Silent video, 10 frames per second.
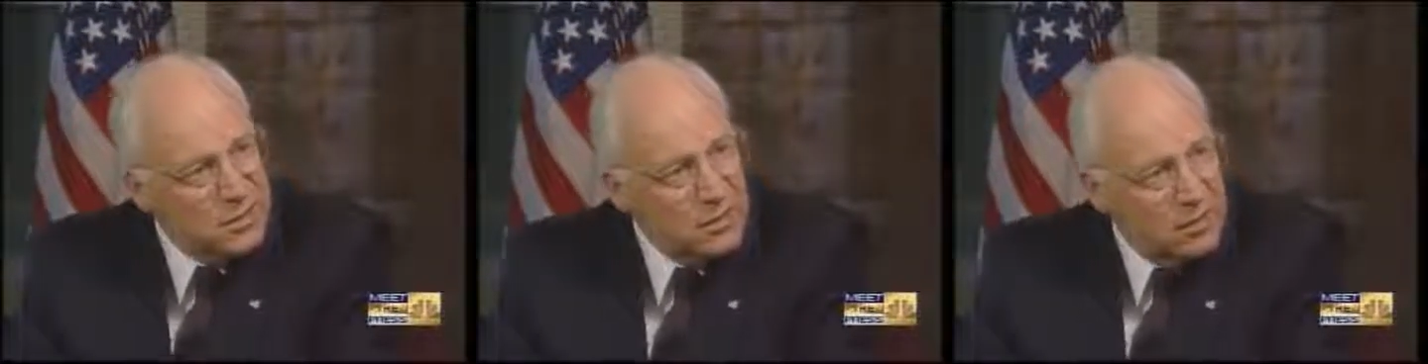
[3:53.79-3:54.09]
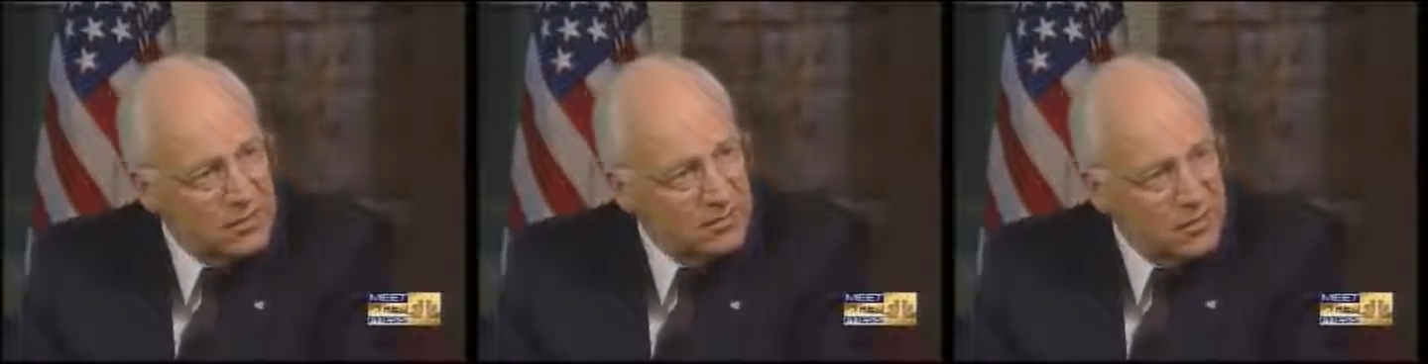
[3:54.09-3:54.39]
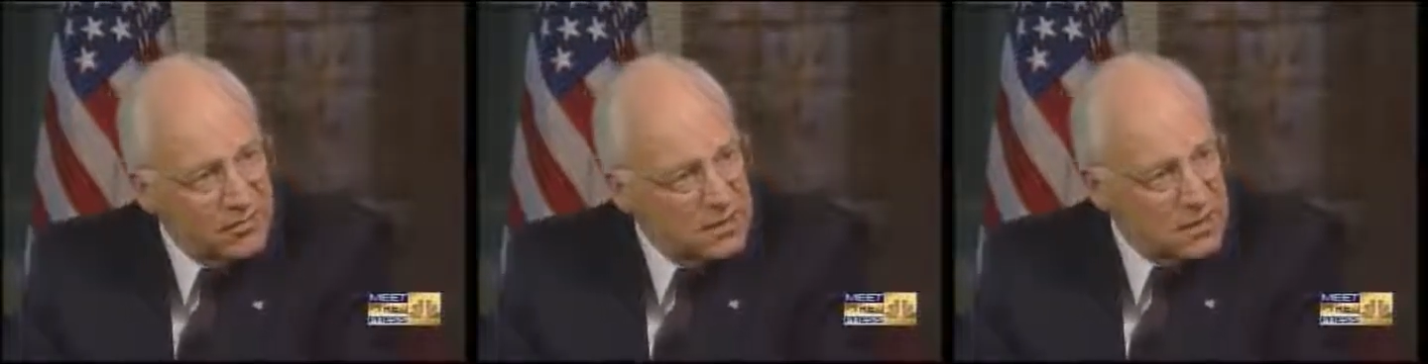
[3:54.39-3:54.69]

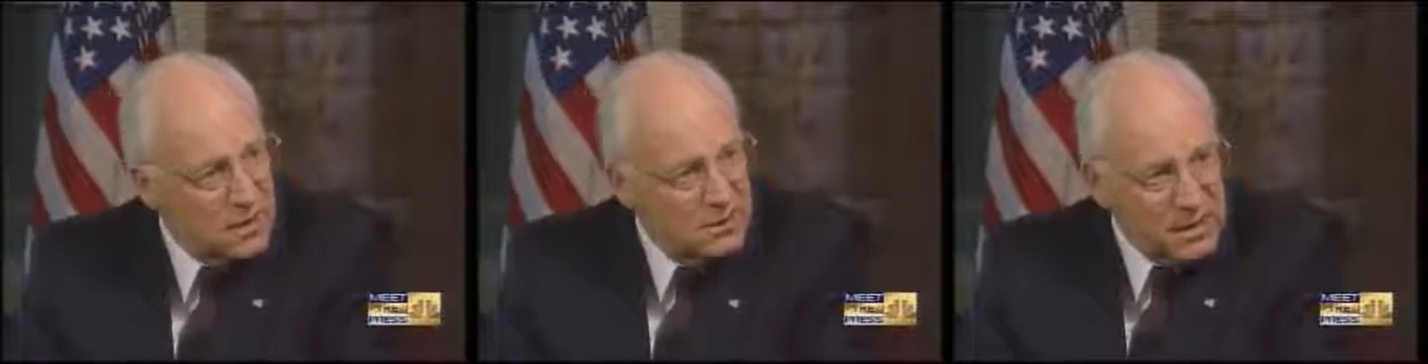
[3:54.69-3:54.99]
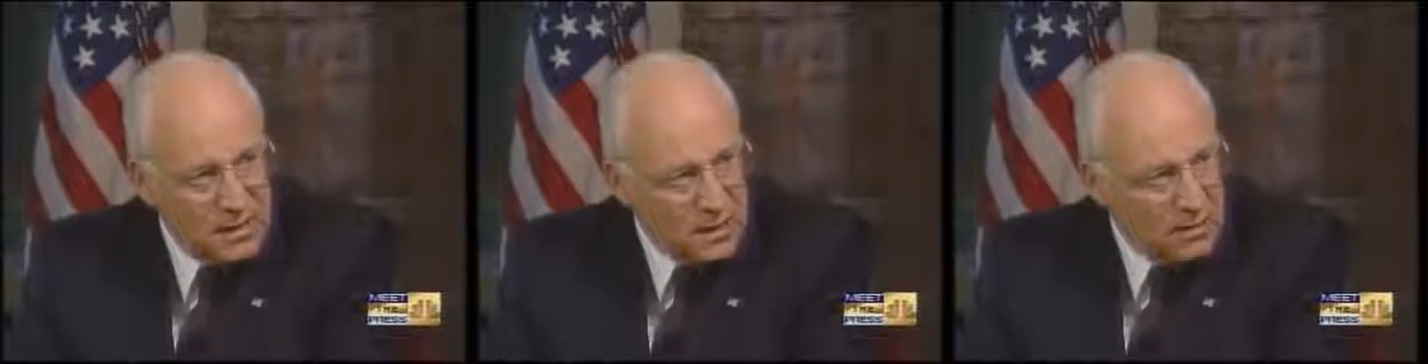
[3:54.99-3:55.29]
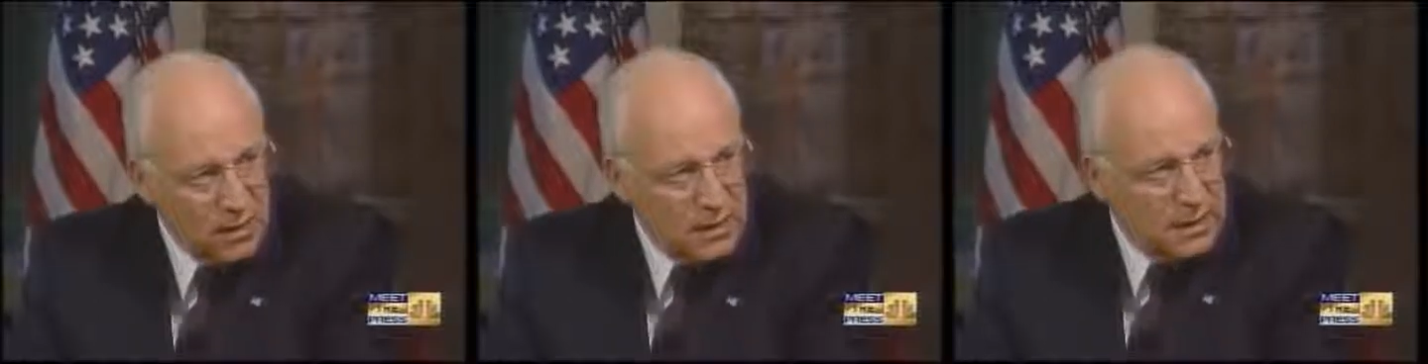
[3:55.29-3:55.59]
of Islam. That's
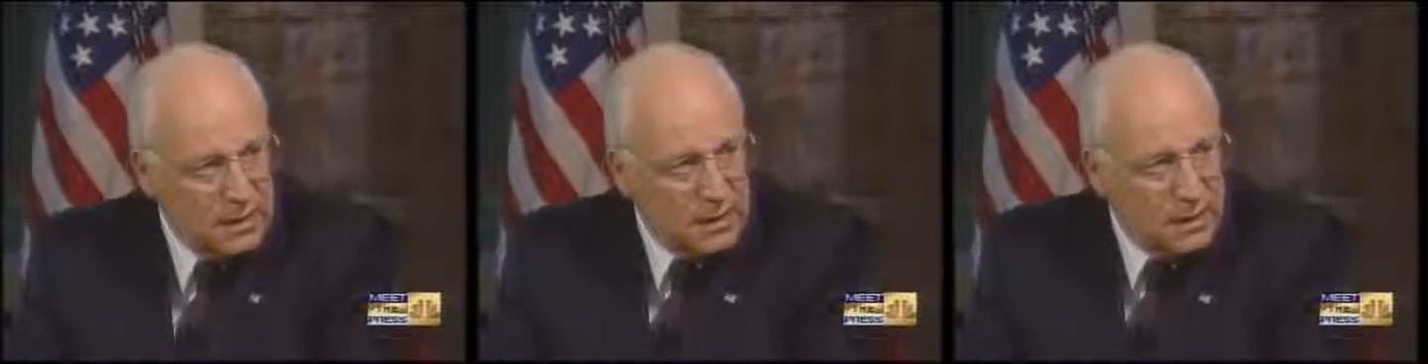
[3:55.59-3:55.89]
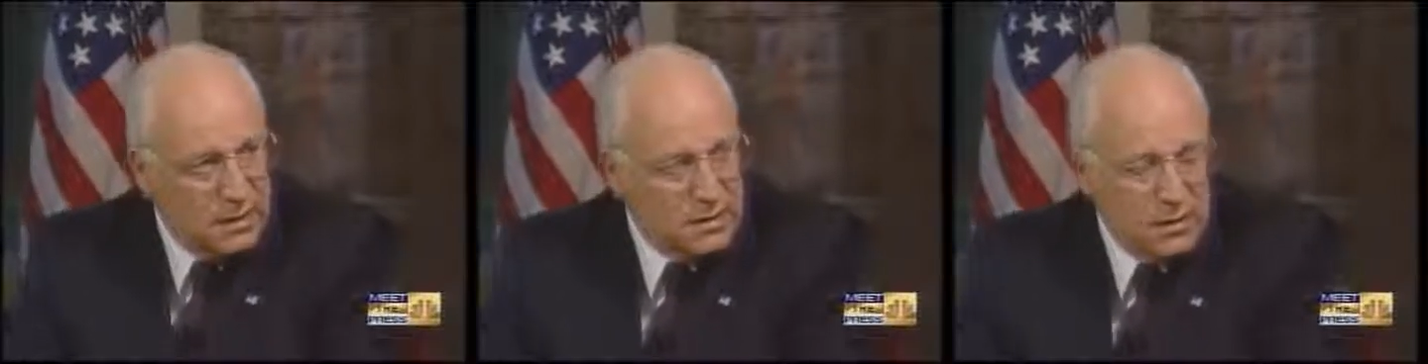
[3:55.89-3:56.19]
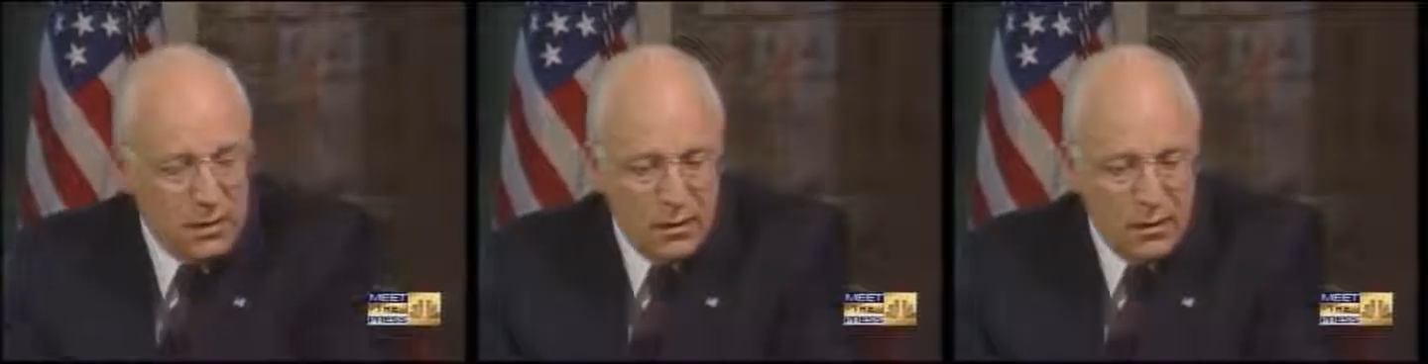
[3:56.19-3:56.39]
clearly not the case.